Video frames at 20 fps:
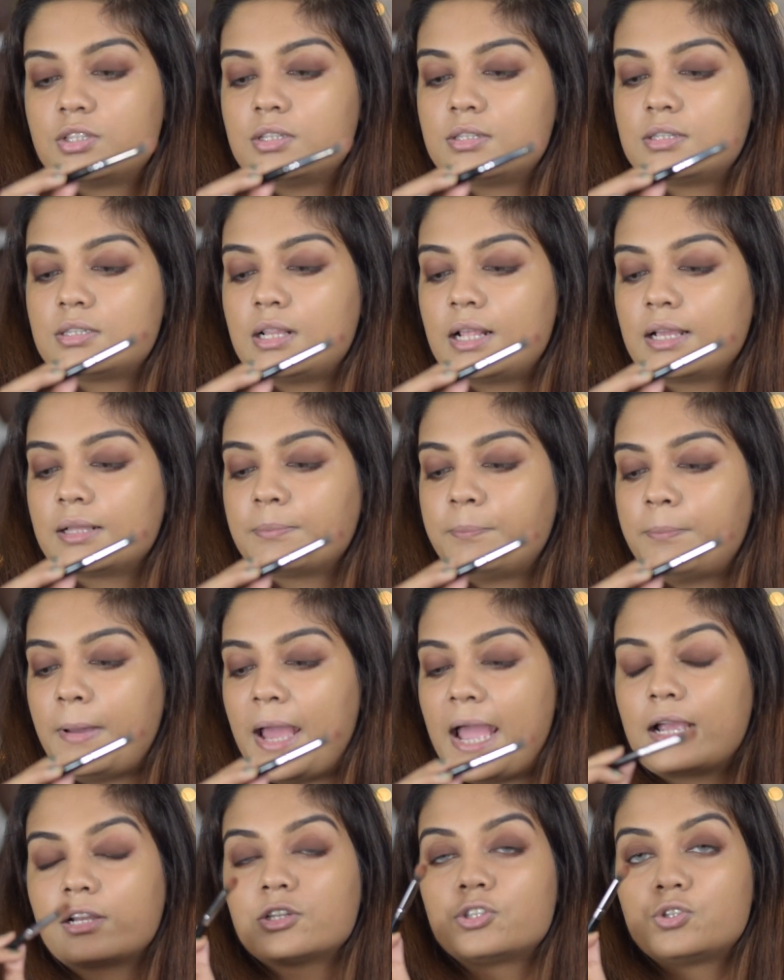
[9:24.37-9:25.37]
This is like
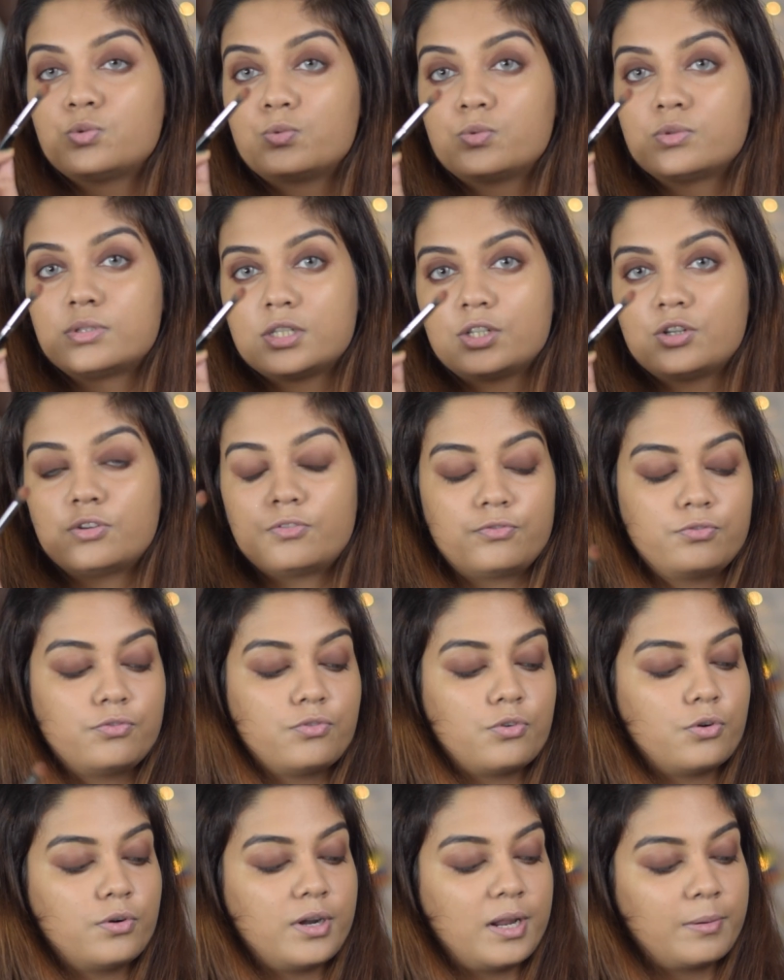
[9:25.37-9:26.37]
pack
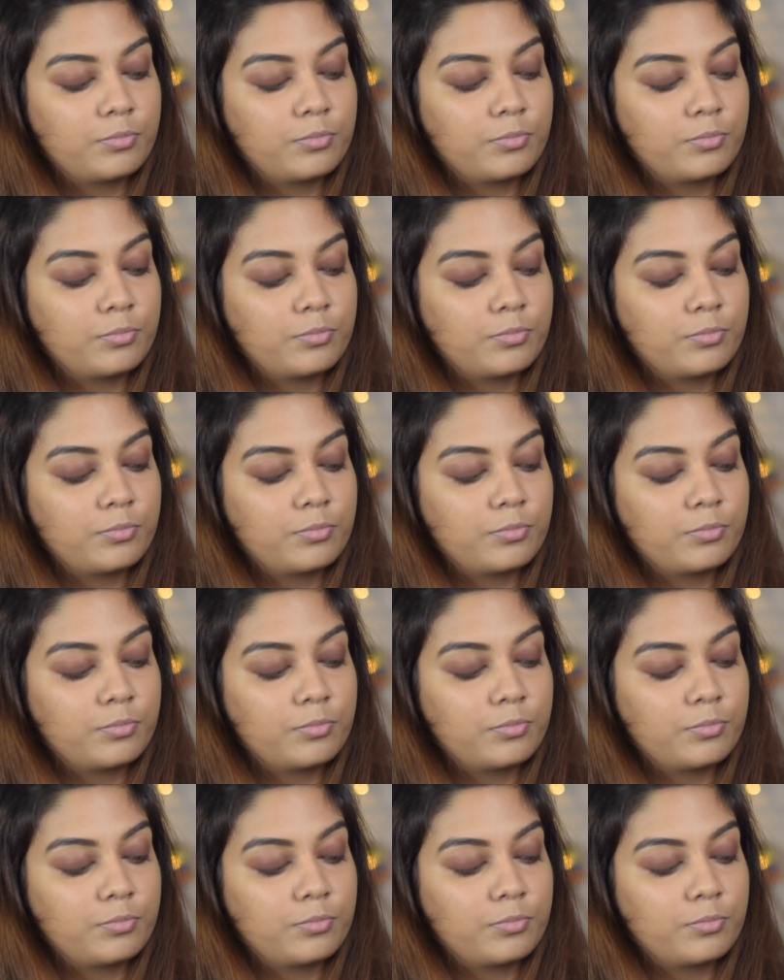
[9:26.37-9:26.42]
204.